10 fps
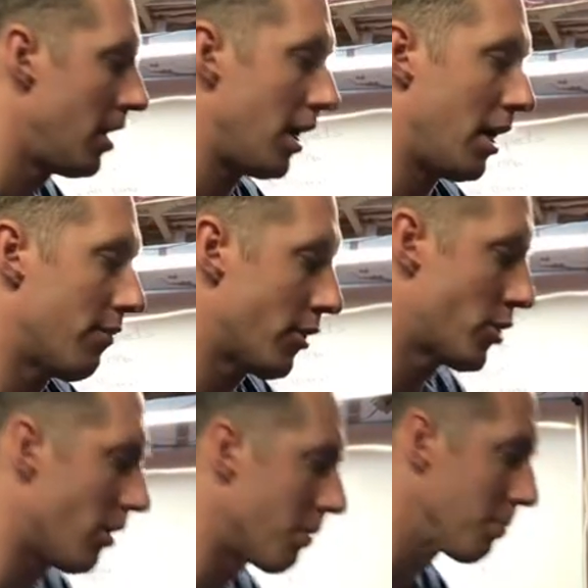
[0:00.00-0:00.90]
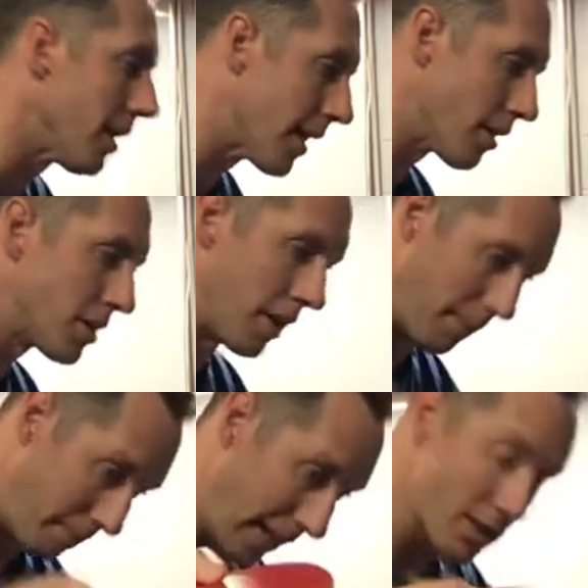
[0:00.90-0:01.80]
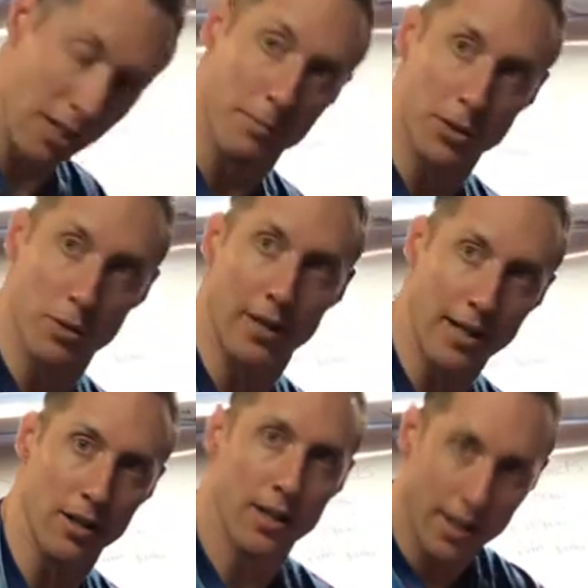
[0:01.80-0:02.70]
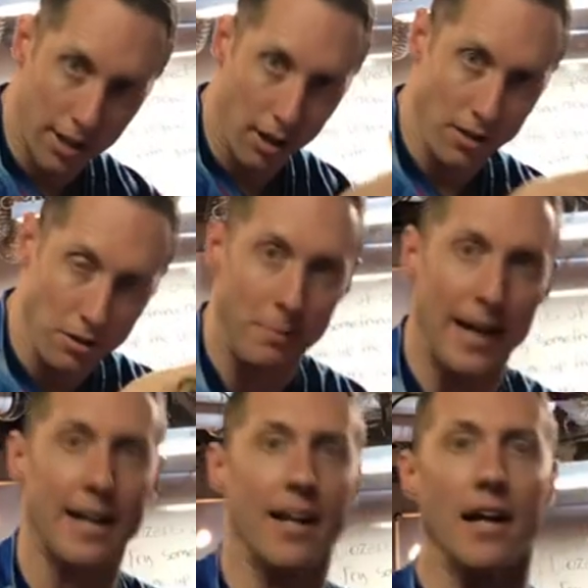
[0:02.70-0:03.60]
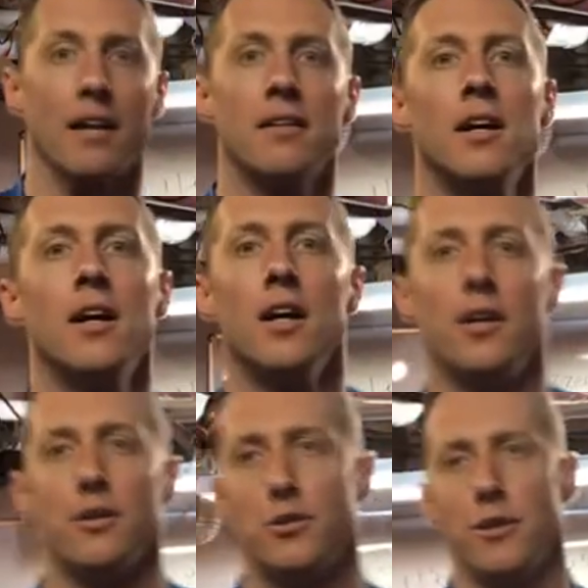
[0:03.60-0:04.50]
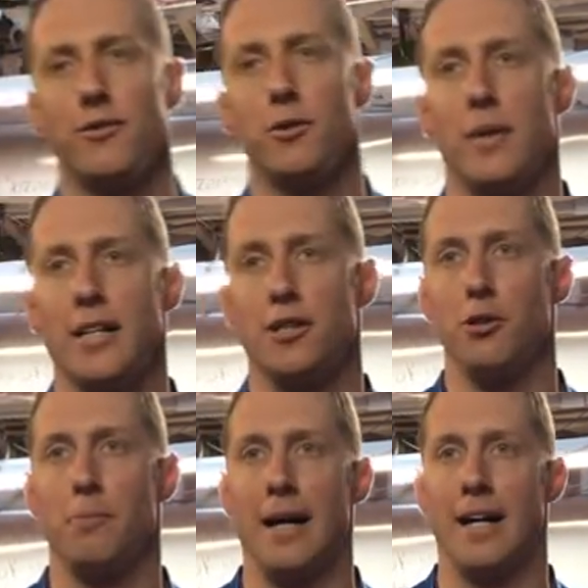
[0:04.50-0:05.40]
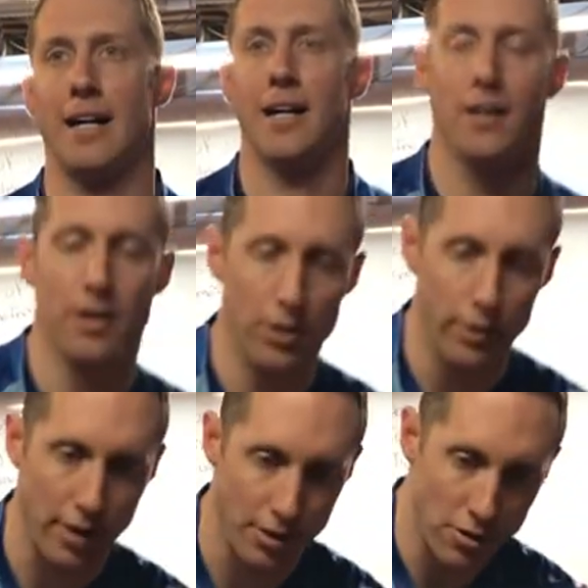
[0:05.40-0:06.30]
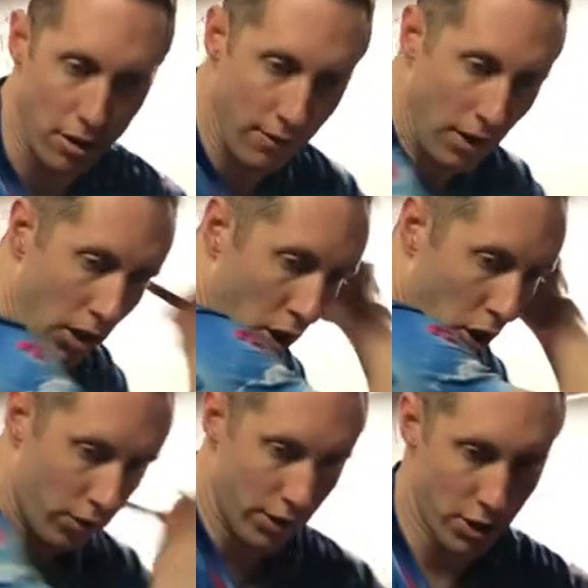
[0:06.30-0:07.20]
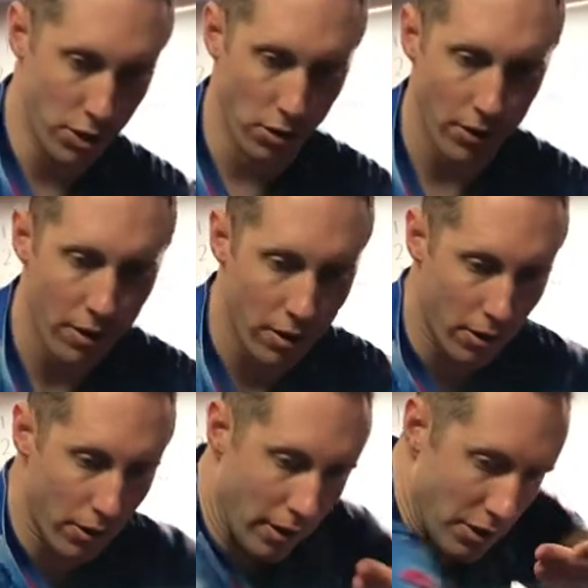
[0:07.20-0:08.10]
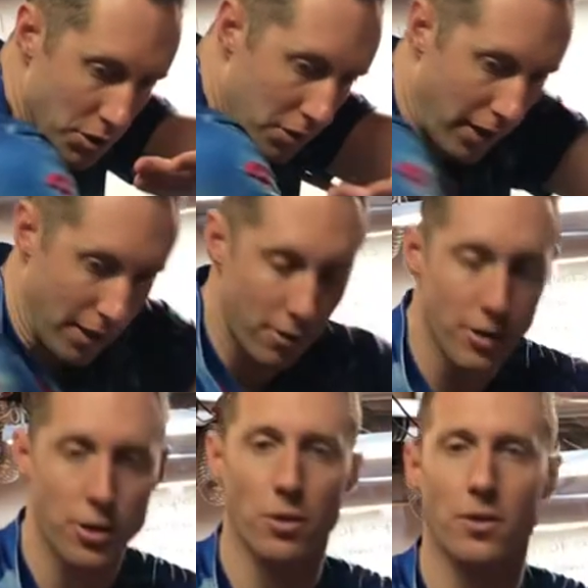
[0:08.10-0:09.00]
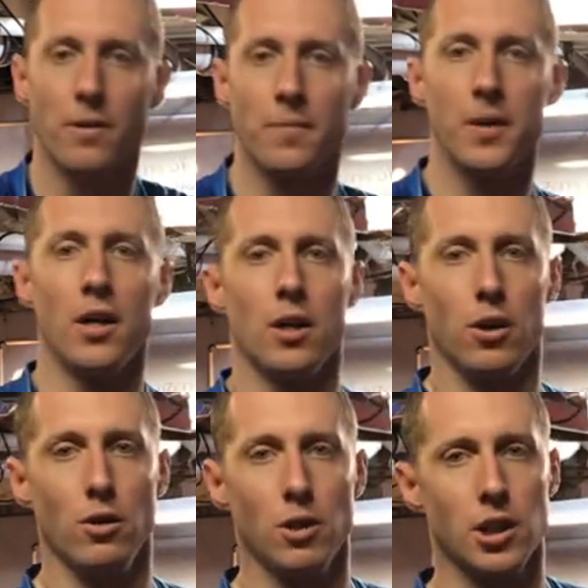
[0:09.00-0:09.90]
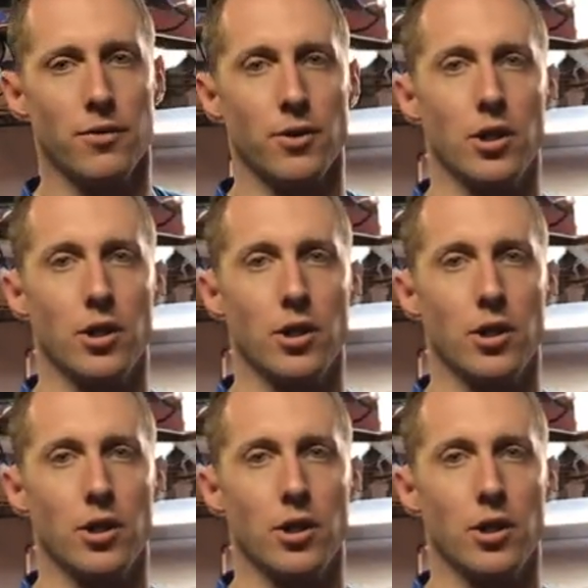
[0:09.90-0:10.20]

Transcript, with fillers: Uh, for shorter players, a uh, pendulum is quite good and also backhand. There's two different ways to do backhand. You can serve over the shoulder or you can serve under the shoulder. Usually for